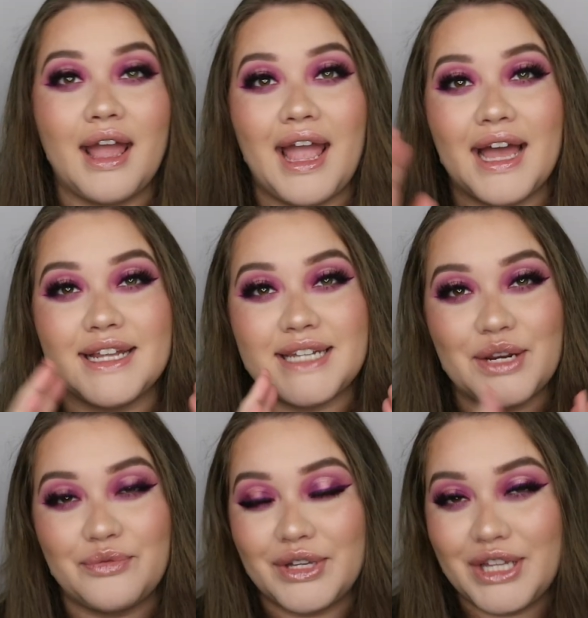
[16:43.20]
And I
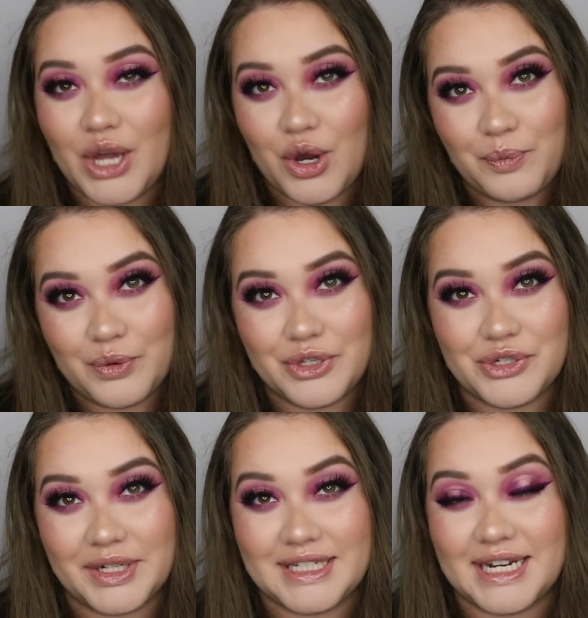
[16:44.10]
really hope you
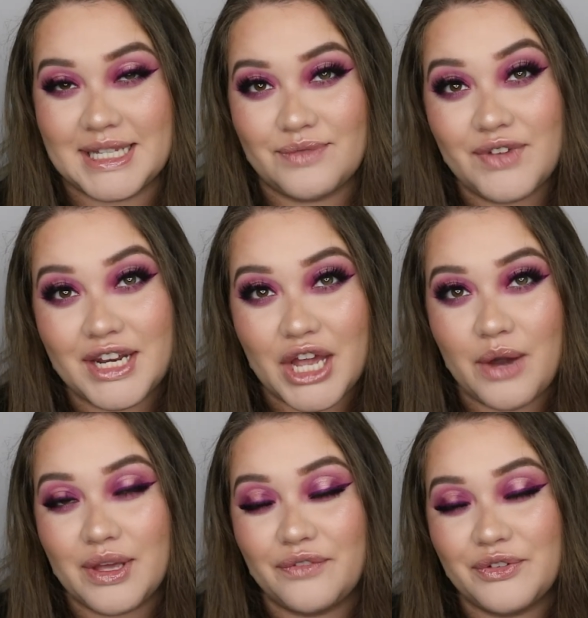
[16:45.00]
enjoyed today's video.
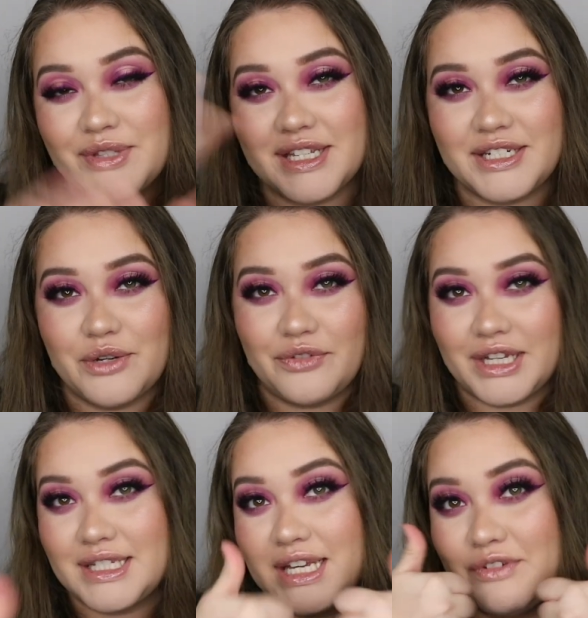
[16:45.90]
If you did, don't
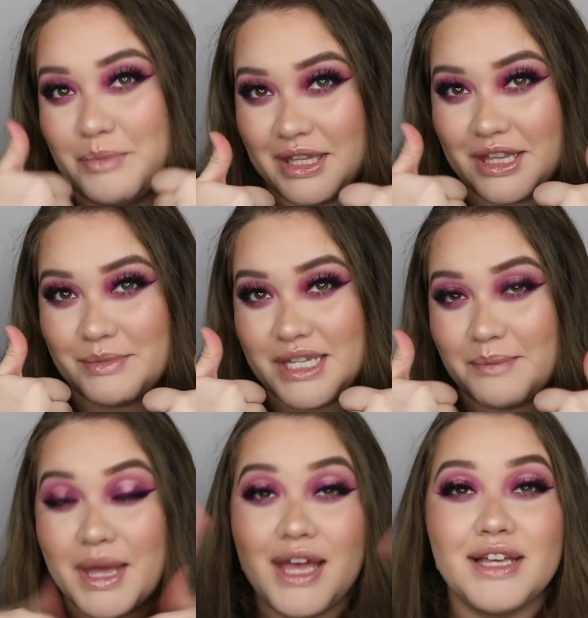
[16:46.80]
forget to give it a big thumbs
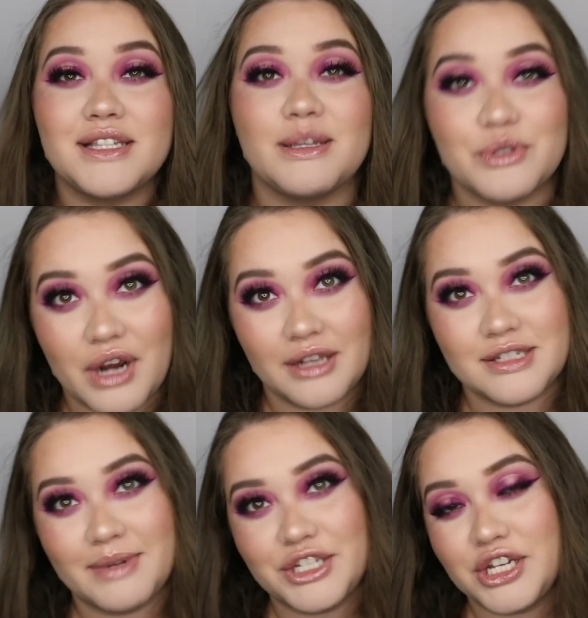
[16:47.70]
up, subscribe
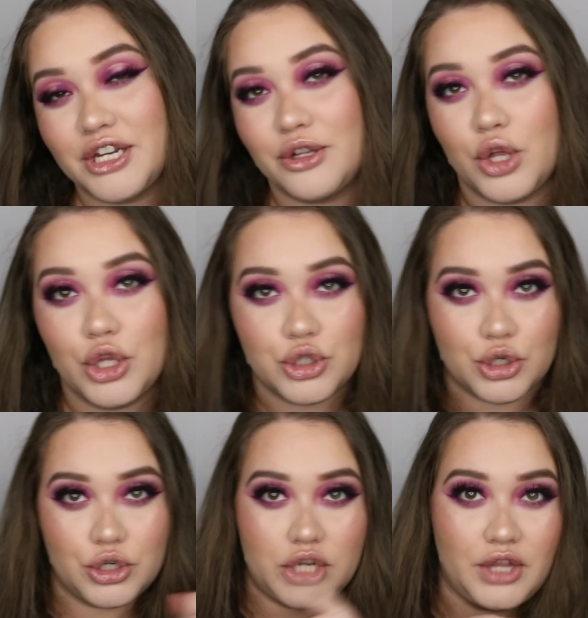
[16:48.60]
to my channel,
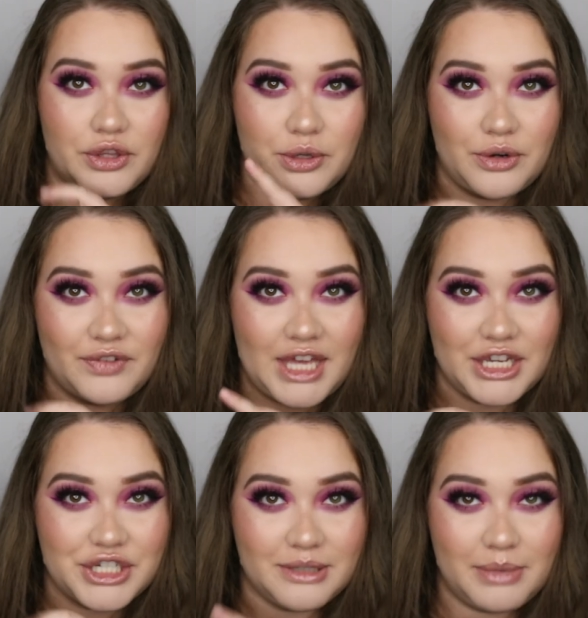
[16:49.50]
turn on the
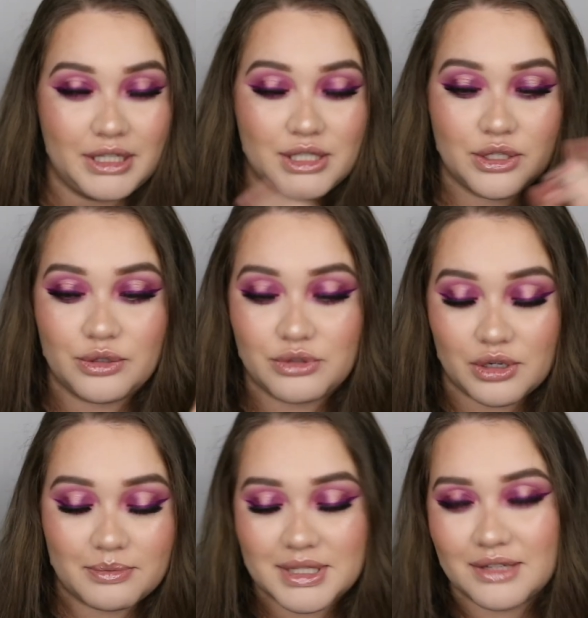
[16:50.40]
notification button so you
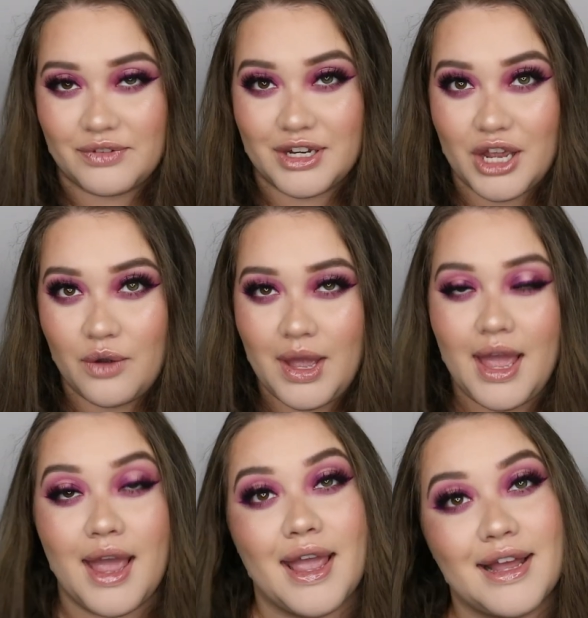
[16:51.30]
don't miss a video,
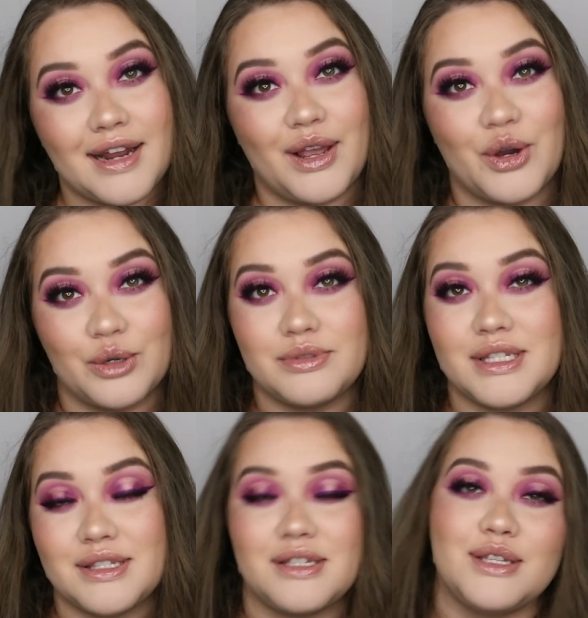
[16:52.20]
and I hope to
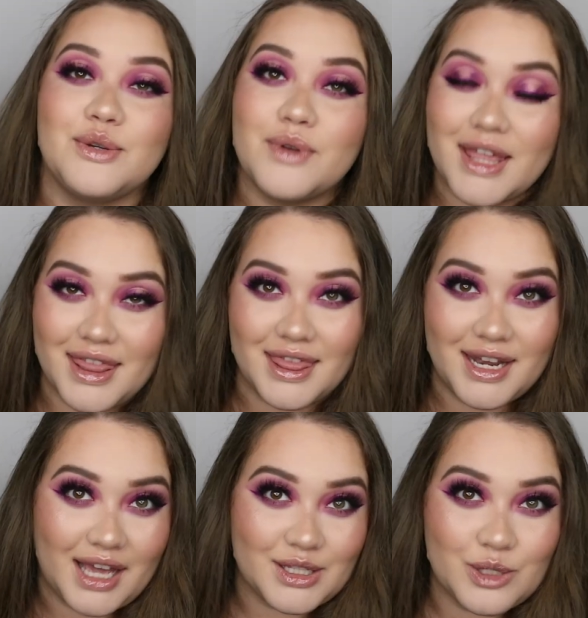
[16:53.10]
see you in the
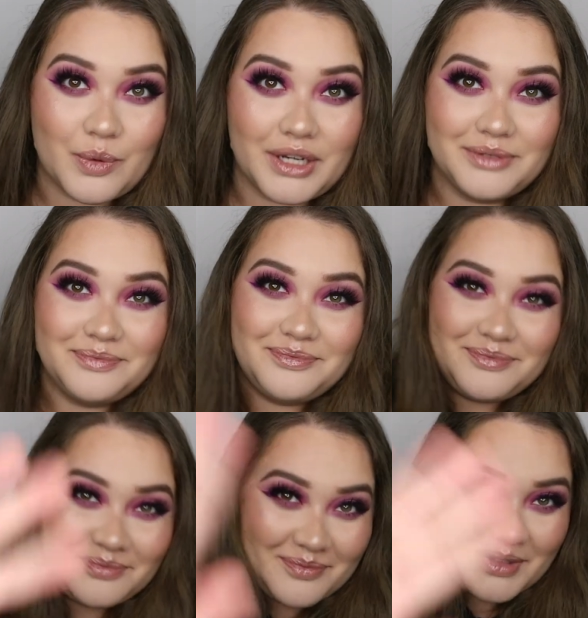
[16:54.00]
next one.
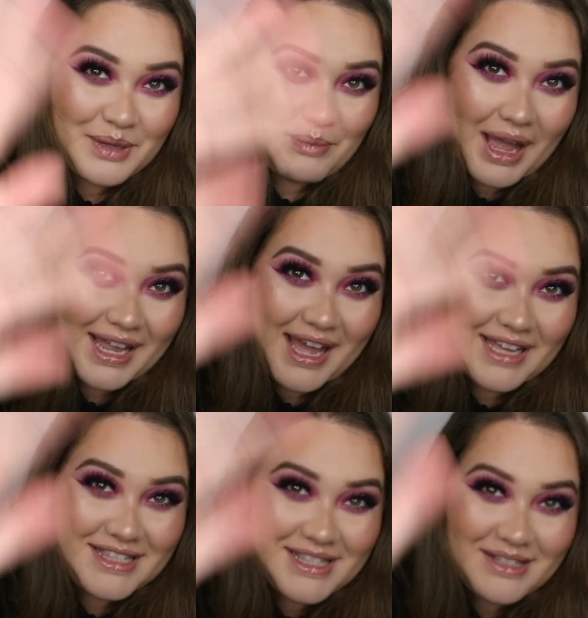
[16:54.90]
Bye,
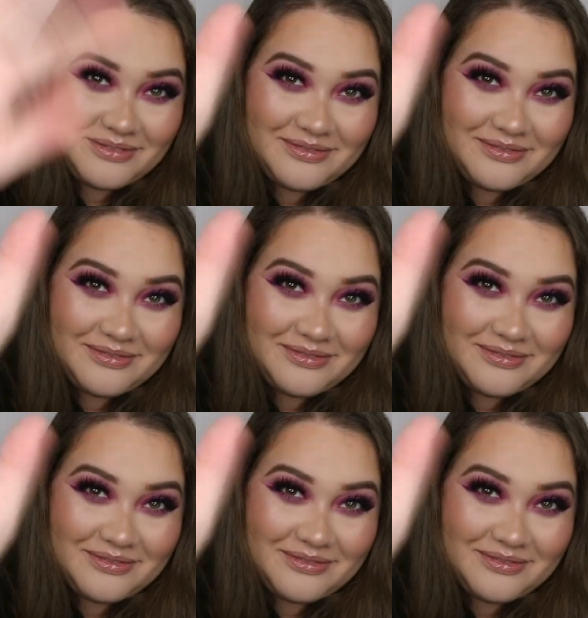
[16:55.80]
guys.